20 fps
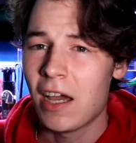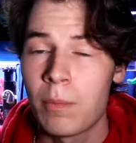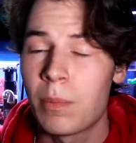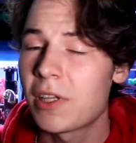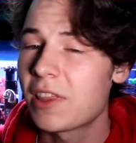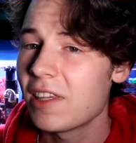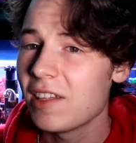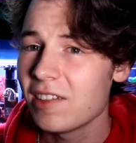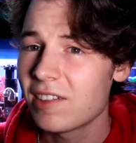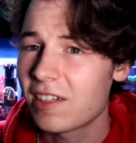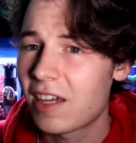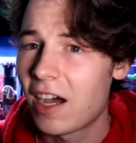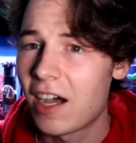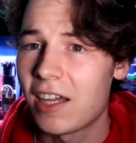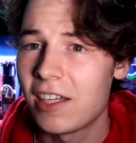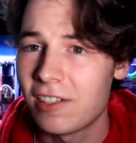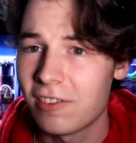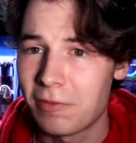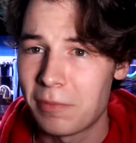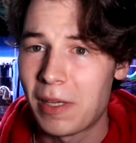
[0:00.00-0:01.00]
But this
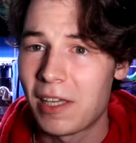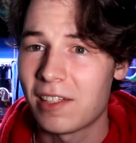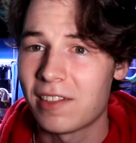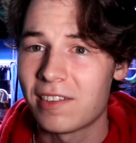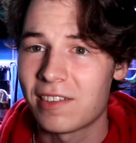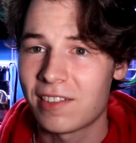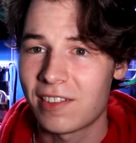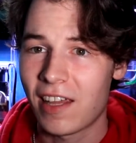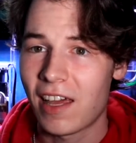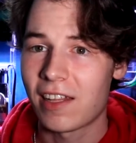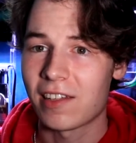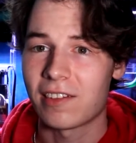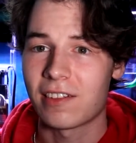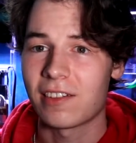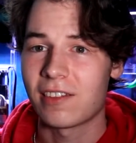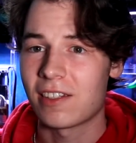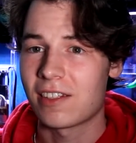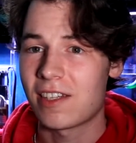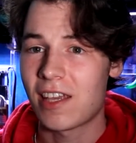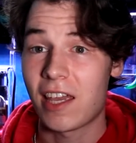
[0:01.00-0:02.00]
kind of made sense.
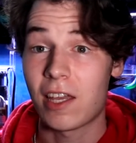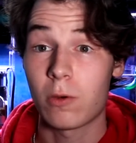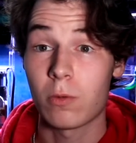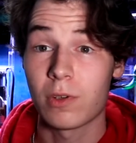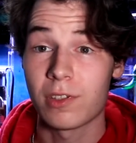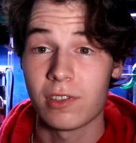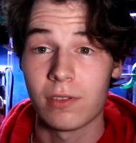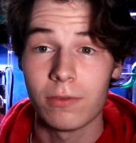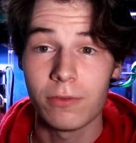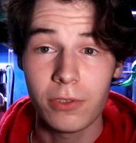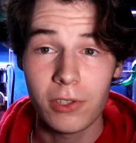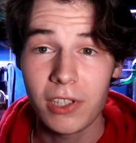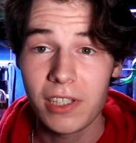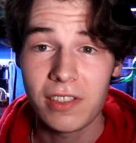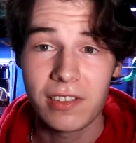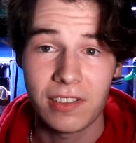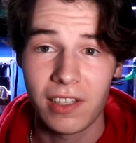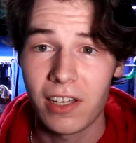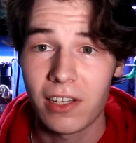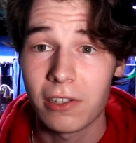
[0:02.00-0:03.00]
The tank wasn't
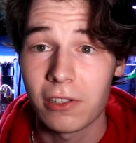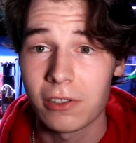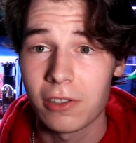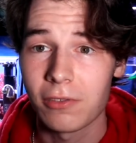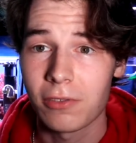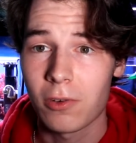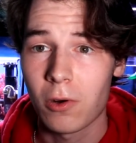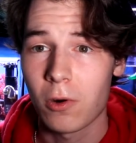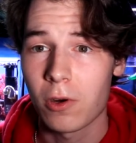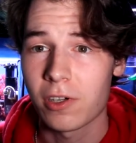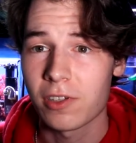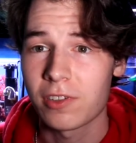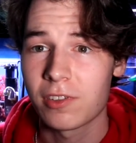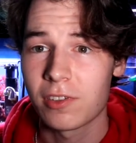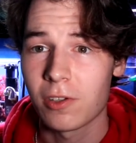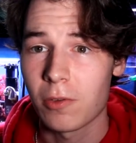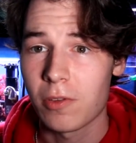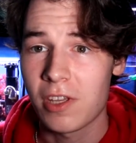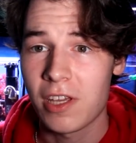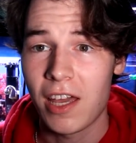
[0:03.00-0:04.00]
fully cycled, of course,
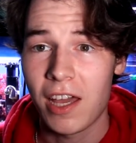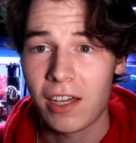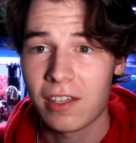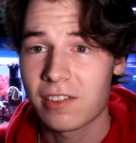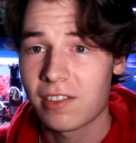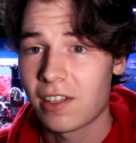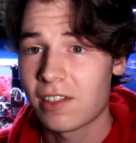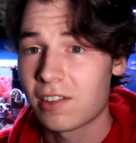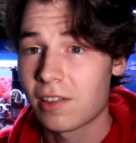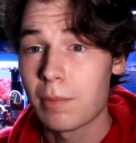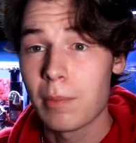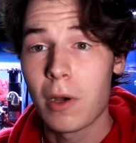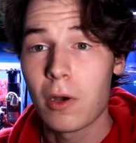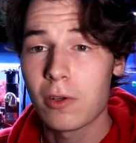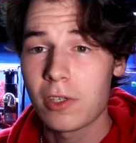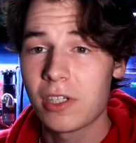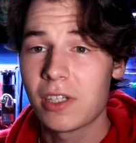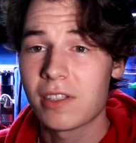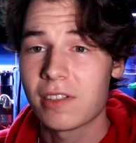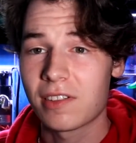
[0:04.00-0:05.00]
so the excess
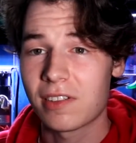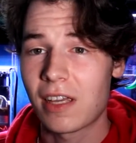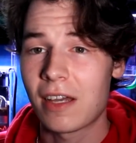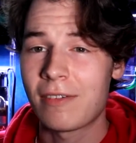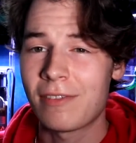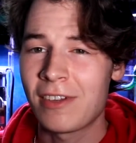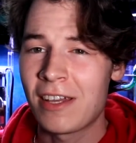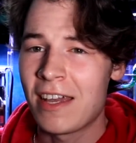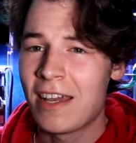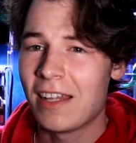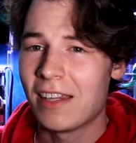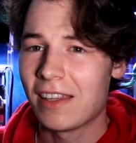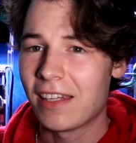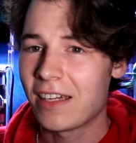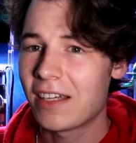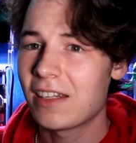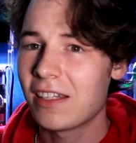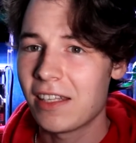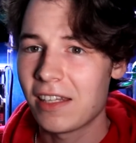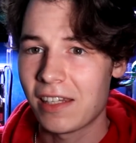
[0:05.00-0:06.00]
ammonia and stuff
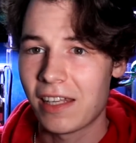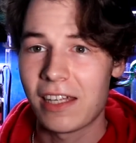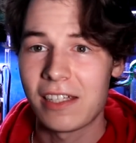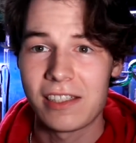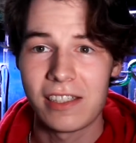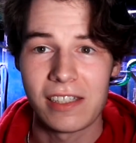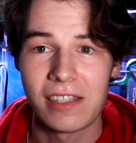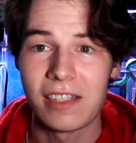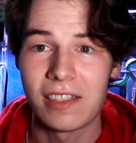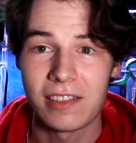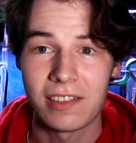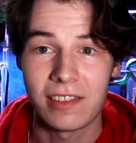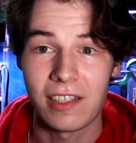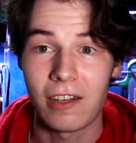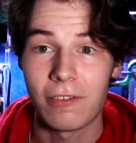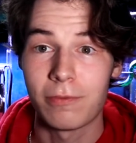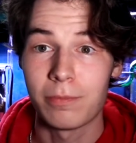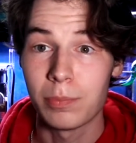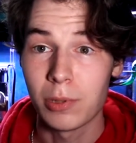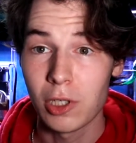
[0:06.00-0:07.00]
likely led to this
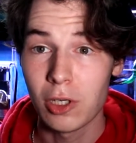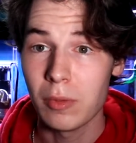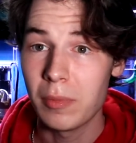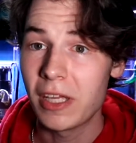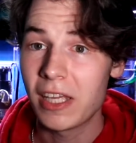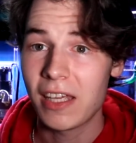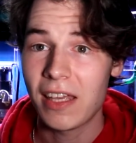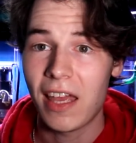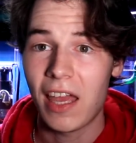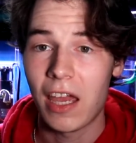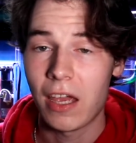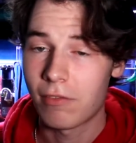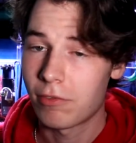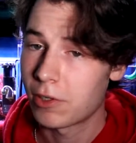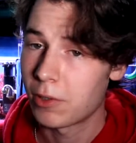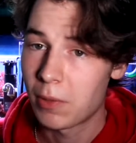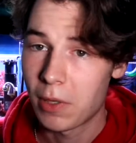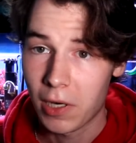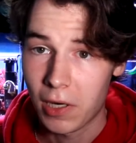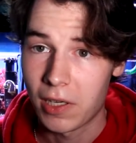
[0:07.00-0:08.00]
stuff blooming
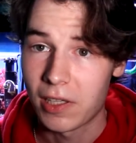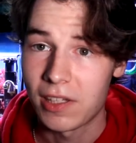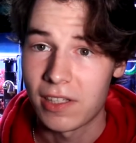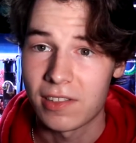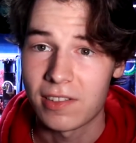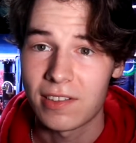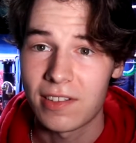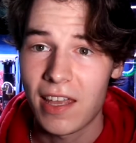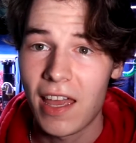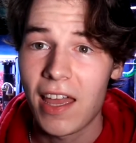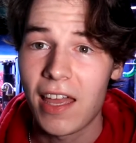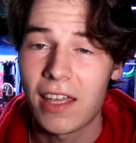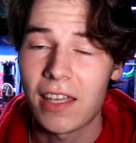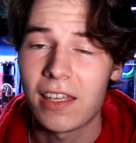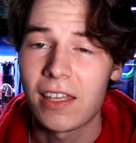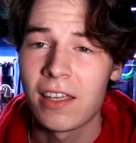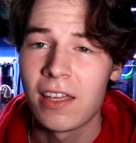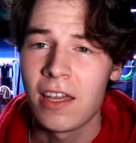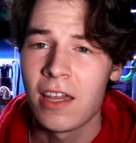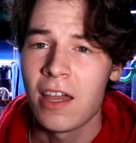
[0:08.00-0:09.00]
everywhere in this
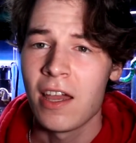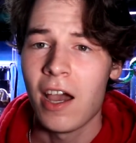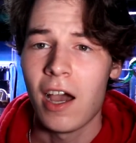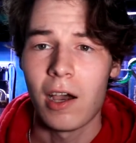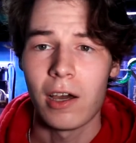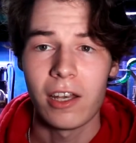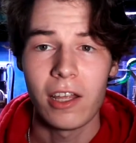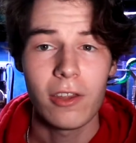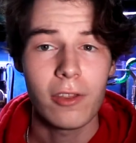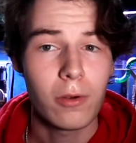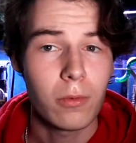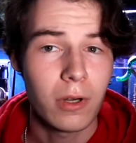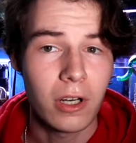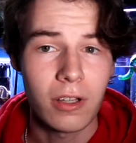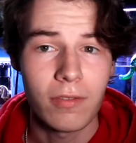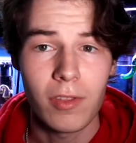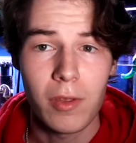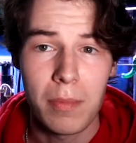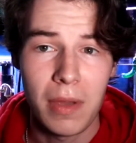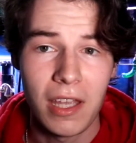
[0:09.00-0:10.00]
tank. Another one
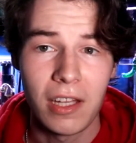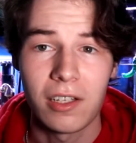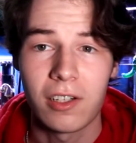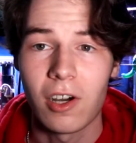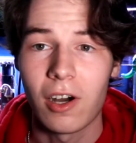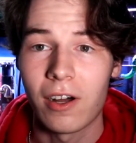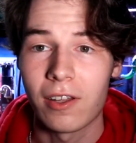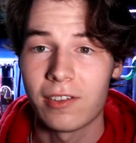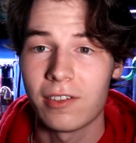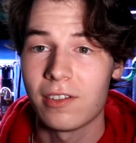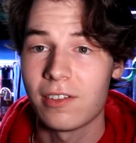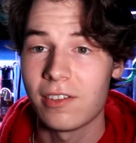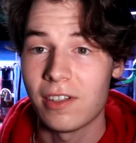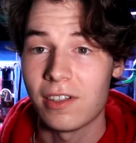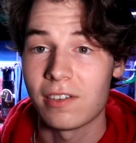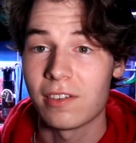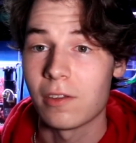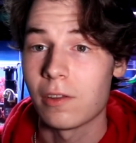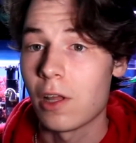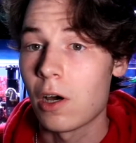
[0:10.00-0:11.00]
of the main causes
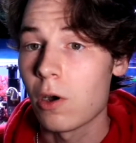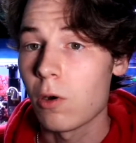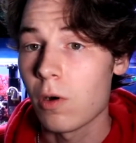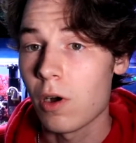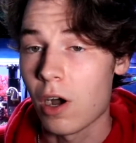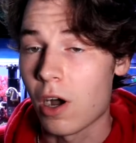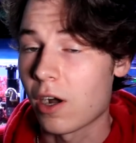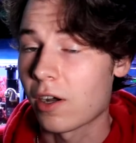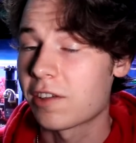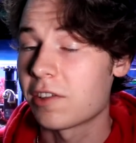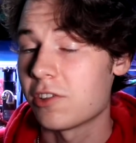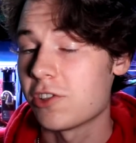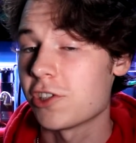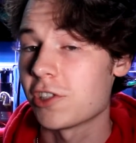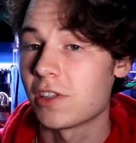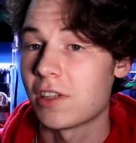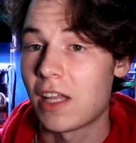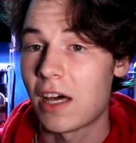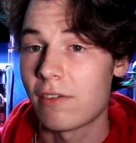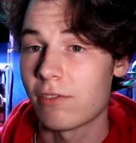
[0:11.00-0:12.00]
is low
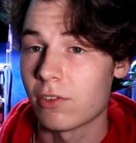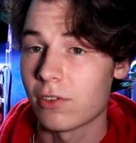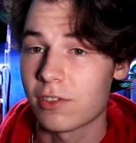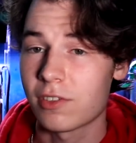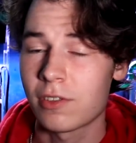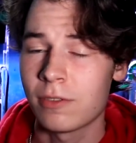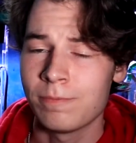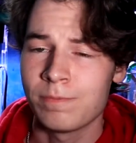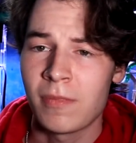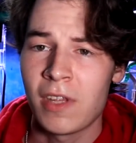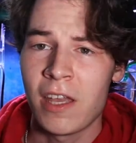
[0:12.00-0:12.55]
oxygen levels.